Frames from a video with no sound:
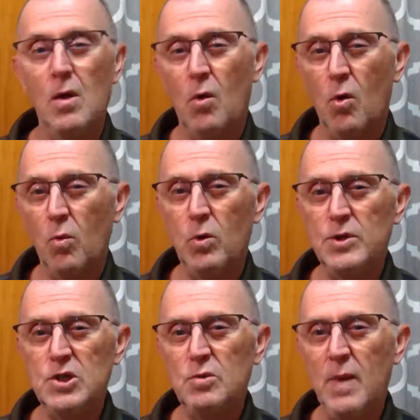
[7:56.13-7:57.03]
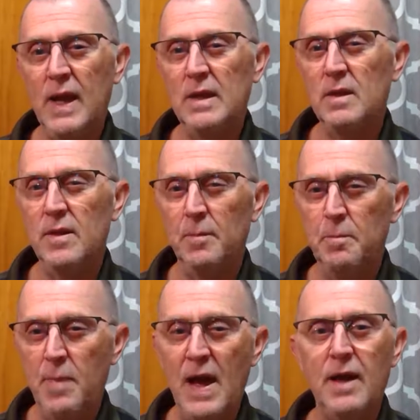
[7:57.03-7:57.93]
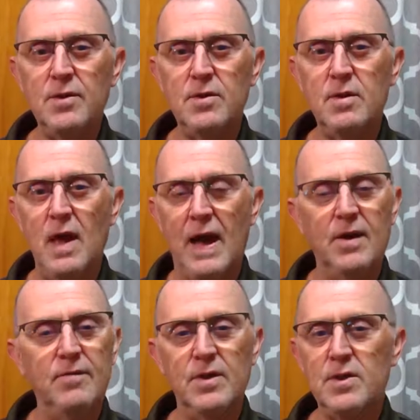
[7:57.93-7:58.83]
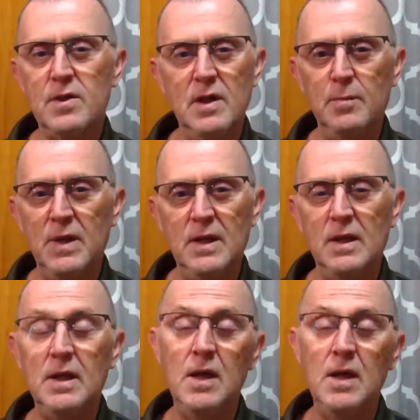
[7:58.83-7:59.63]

Or would you make the best out of a seemingly